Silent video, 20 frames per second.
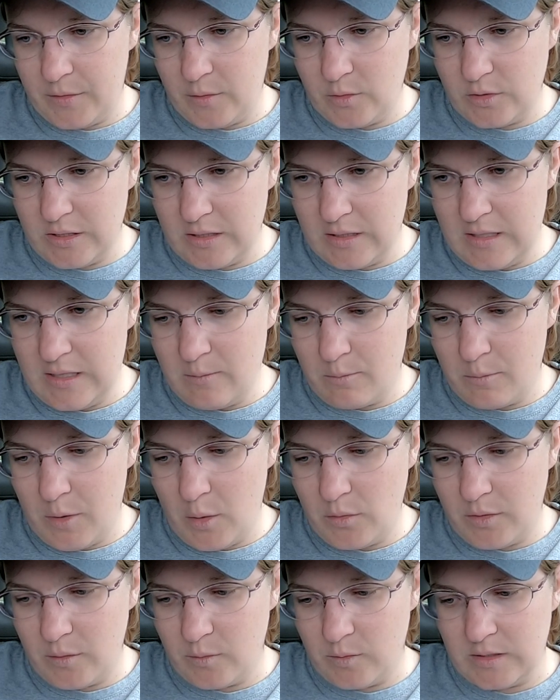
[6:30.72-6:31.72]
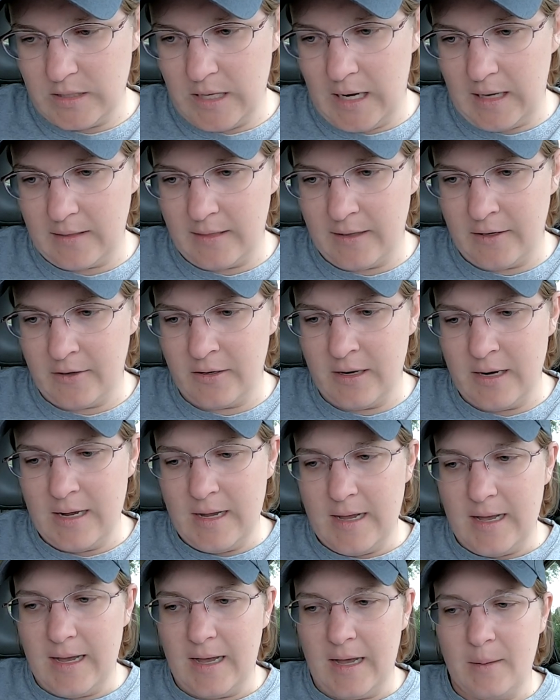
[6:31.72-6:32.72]
but there's a neat boat that was docked there.
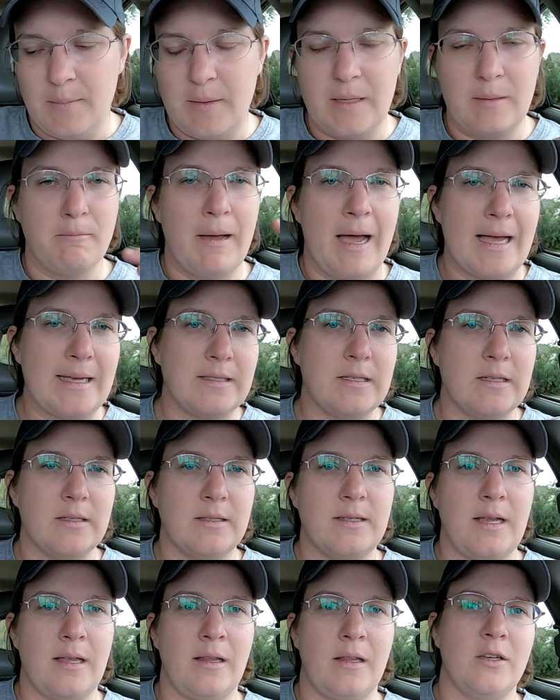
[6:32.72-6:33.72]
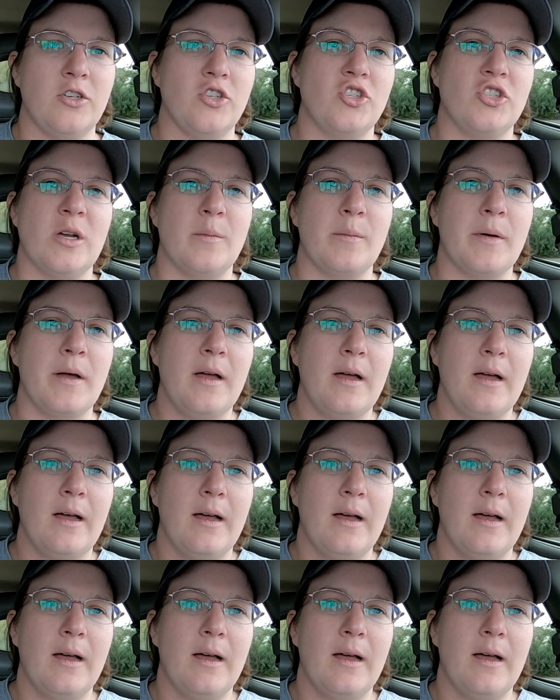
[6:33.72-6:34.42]
A big masted sailing ship